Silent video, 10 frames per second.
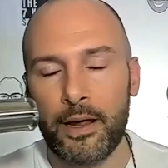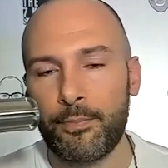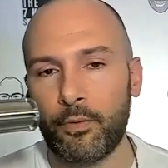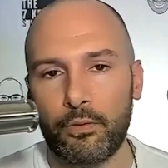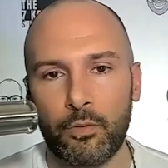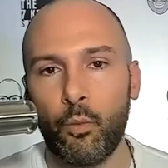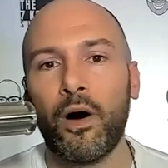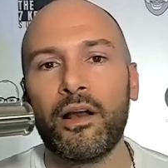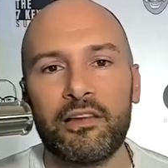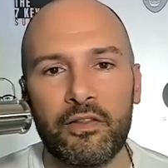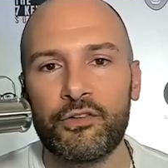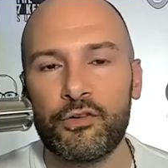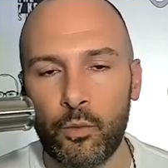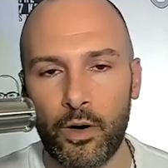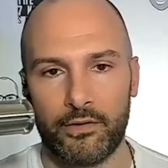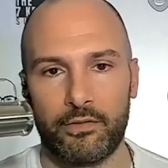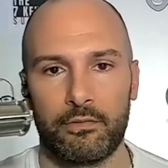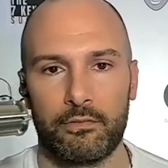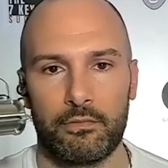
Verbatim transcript: paper. What is it that you want?